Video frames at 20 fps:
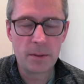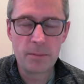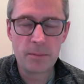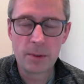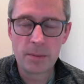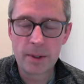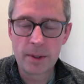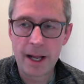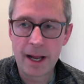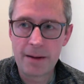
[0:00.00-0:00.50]

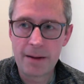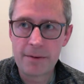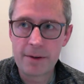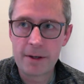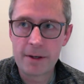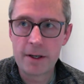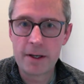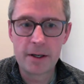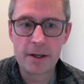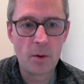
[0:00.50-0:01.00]
probably have
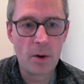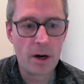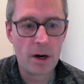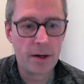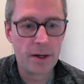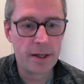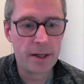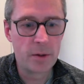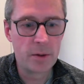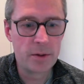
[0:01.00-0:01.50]
a
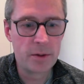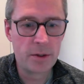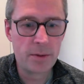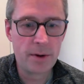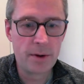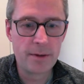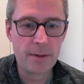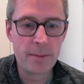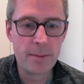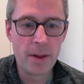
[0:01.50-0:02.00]
query or two
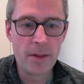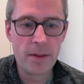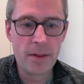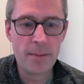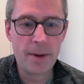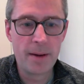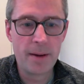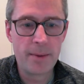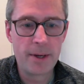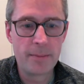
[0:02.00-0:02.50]
every month
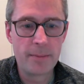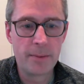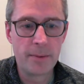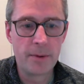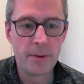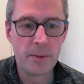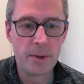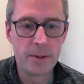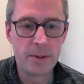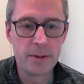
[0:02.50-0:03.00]
about people
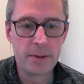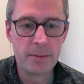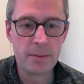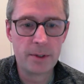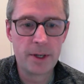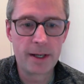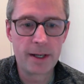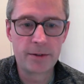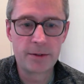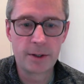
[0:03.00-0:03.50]
that want to
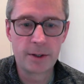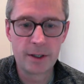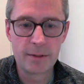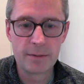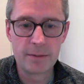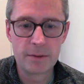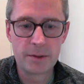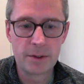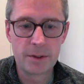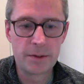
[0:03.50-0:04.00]
put extra
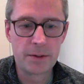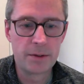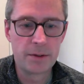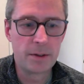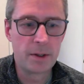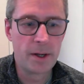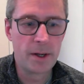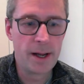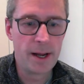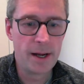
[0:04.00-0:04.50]
levels onto
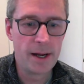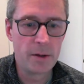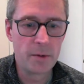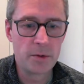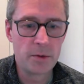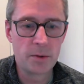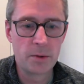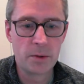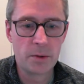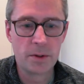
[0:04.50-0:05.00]
a
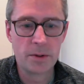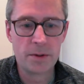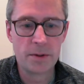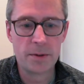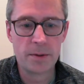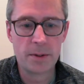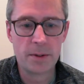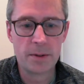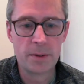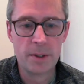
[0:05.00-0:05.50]
house or
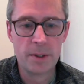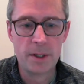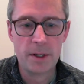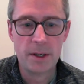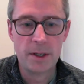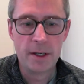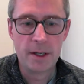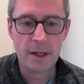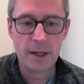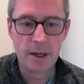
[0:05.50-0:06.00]
onto
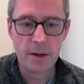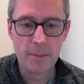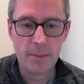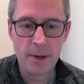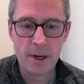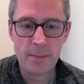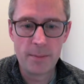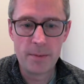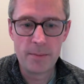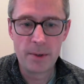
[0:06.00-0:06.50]

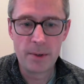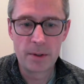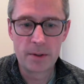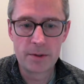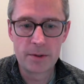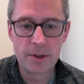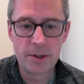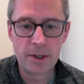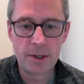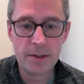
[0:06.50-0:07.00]
apartment
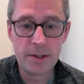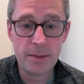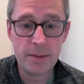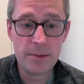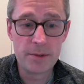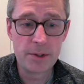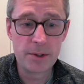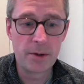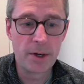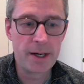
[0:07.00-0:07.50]
blocks, and
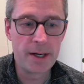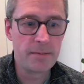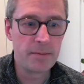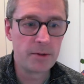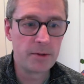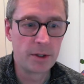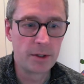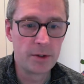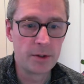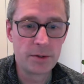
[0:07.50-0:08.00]
timber's a great
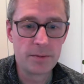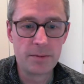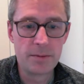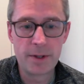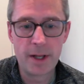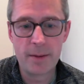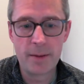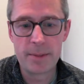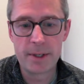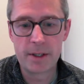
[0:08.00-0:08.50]
solution for that